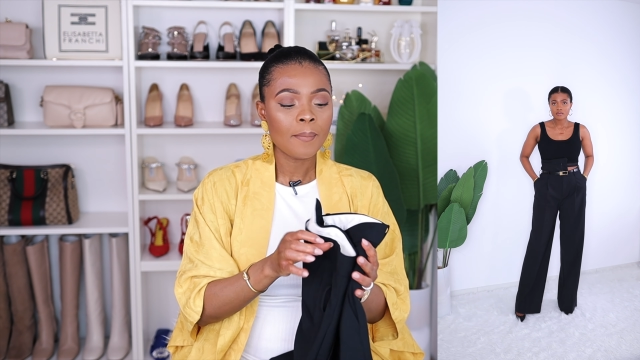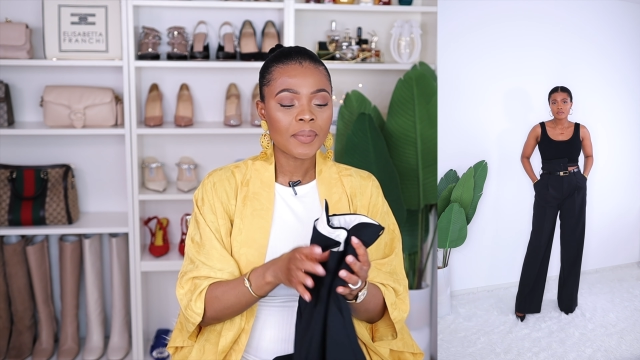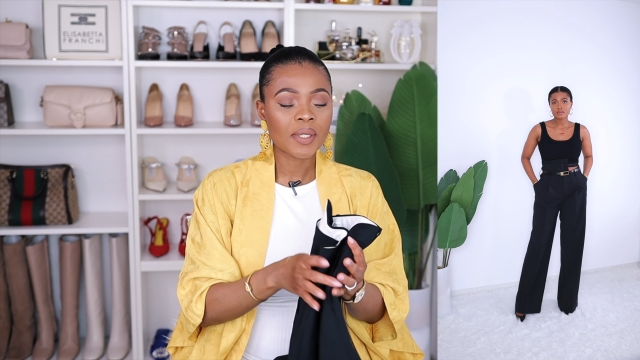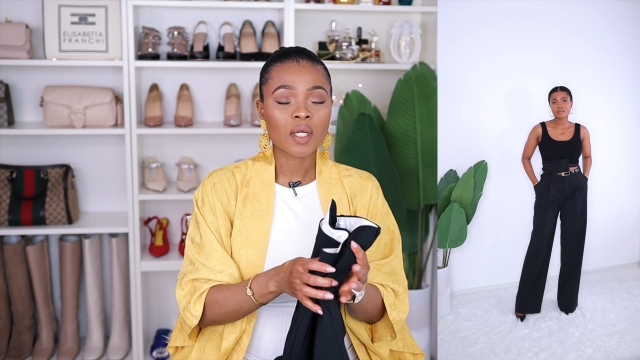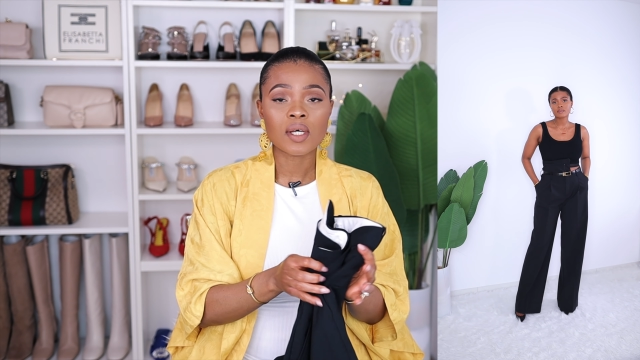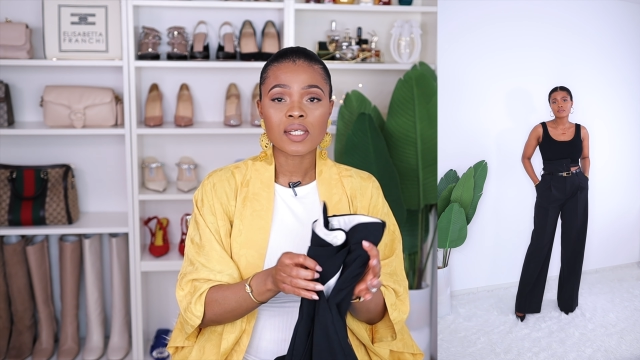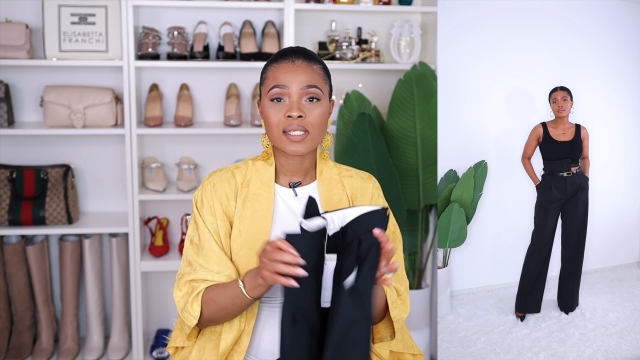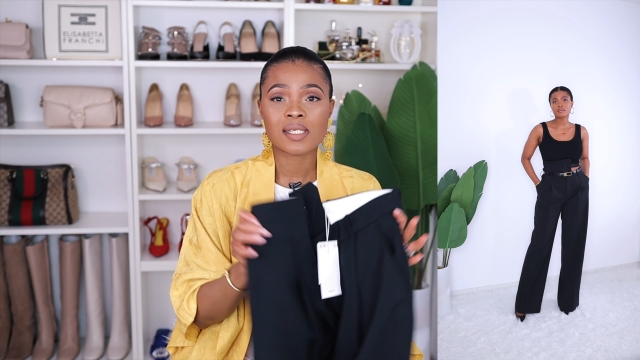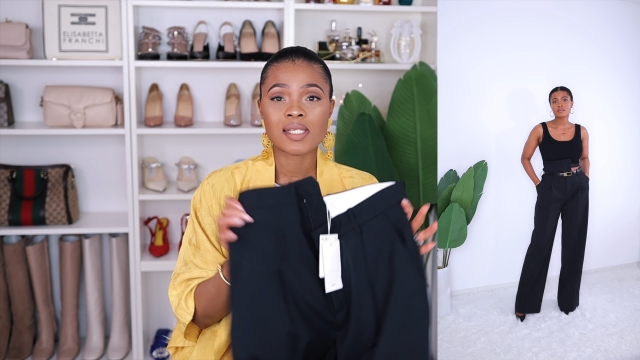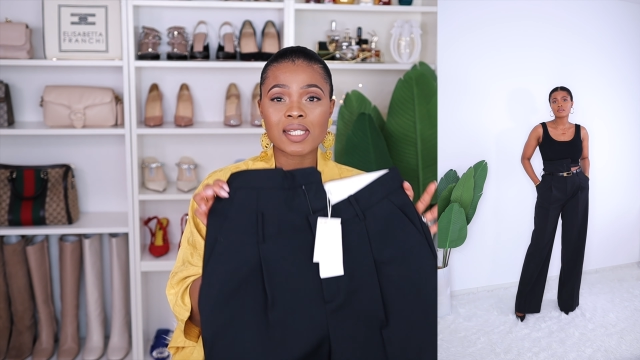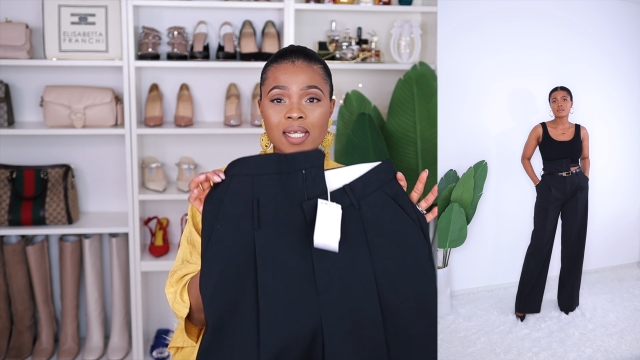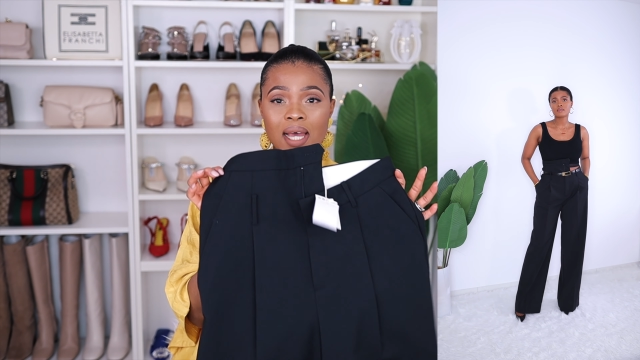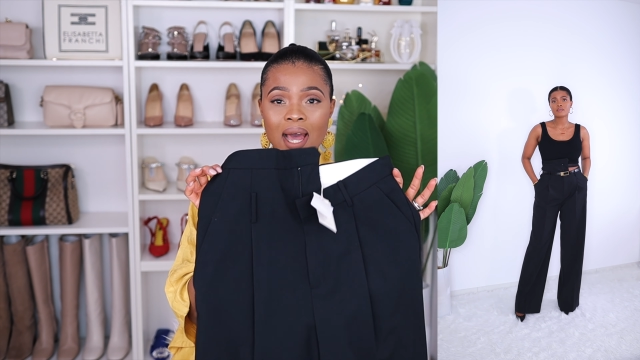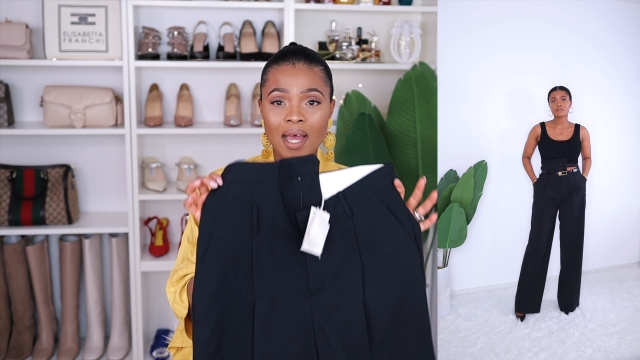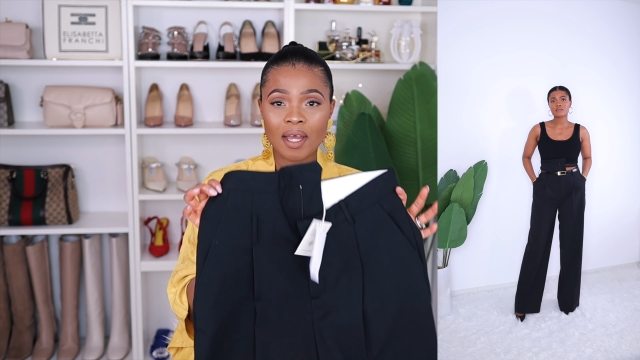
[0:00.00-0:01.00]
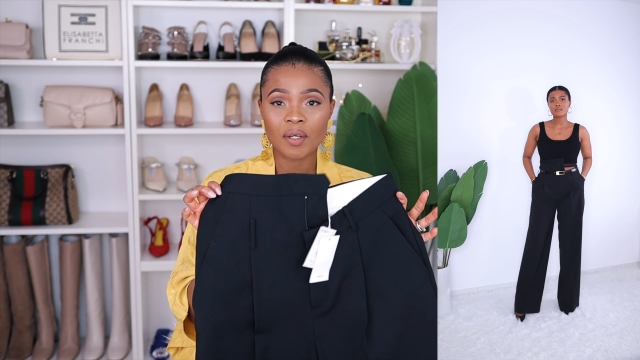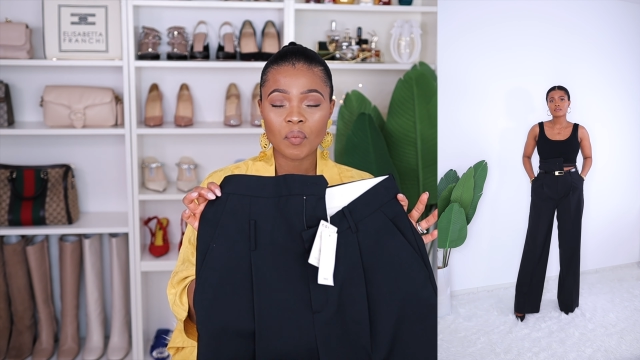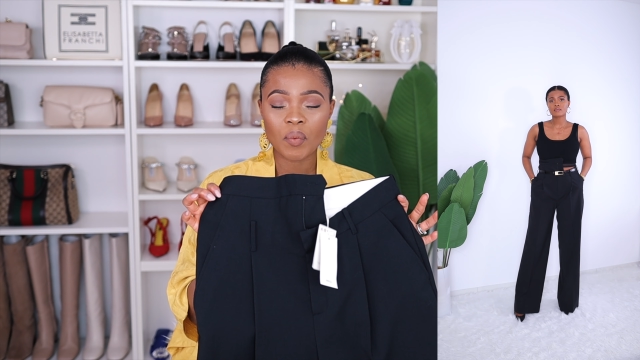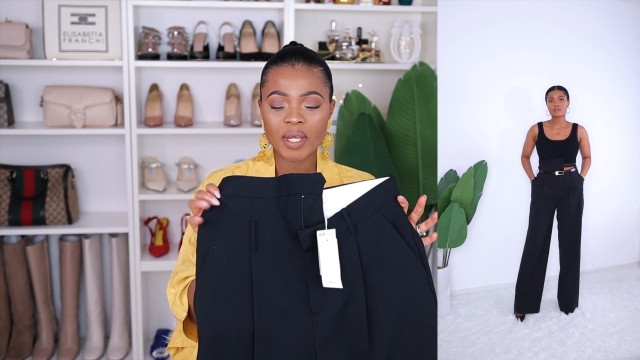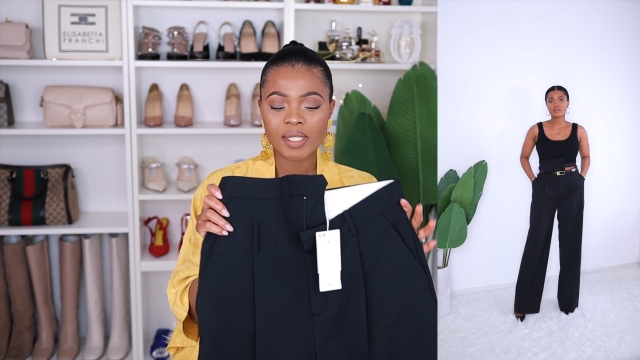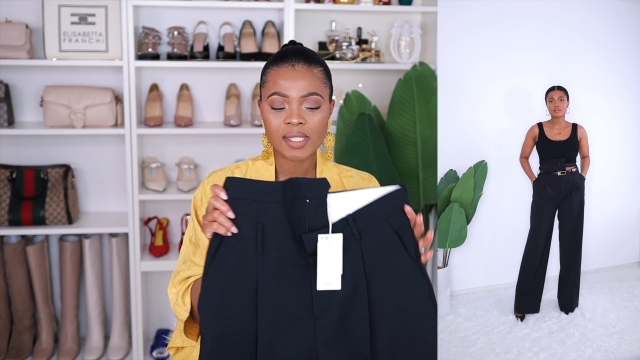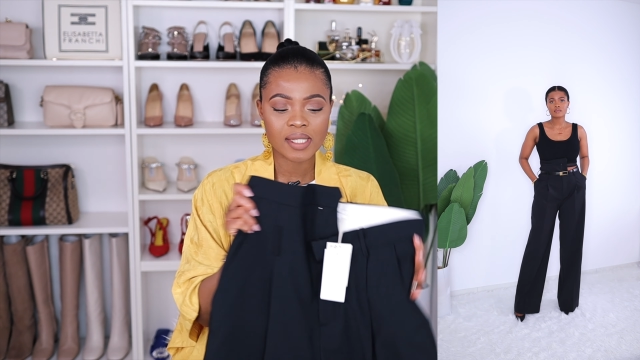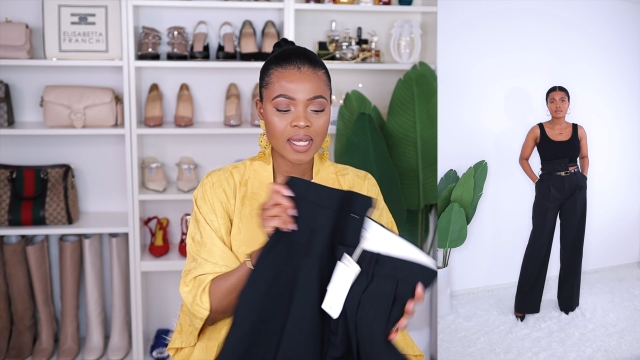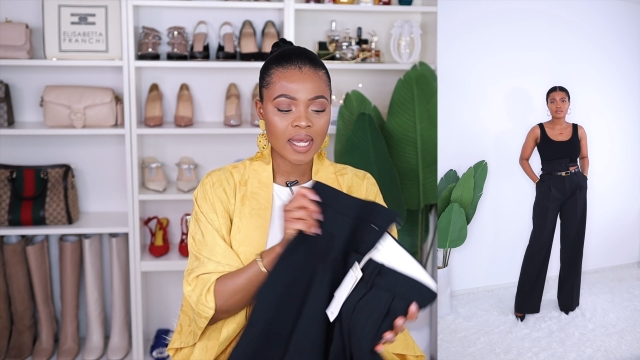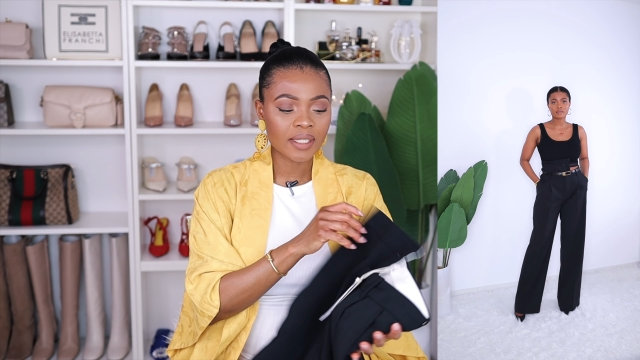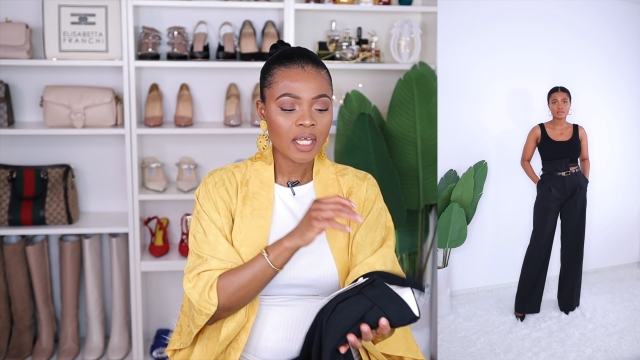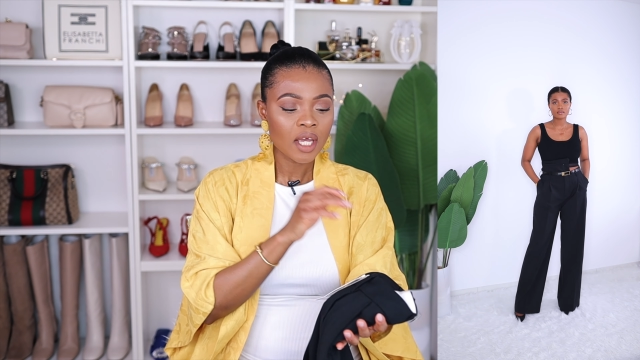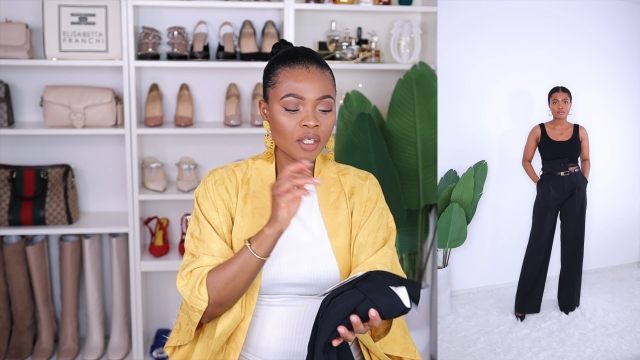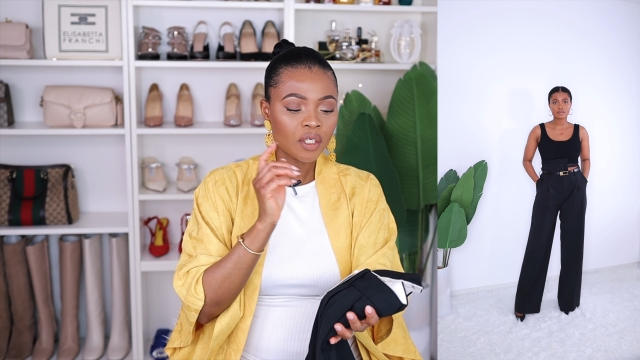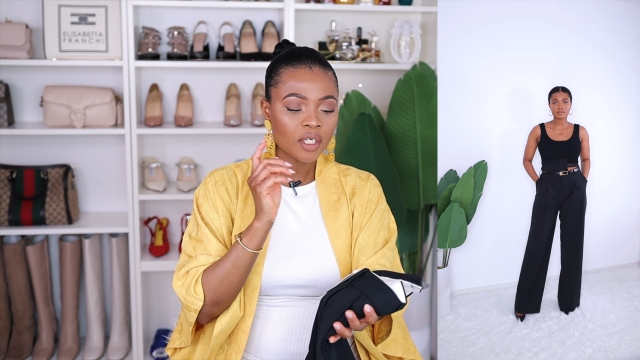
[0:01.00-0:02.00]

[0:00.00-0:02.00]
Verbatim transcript: because it's a high-waisted.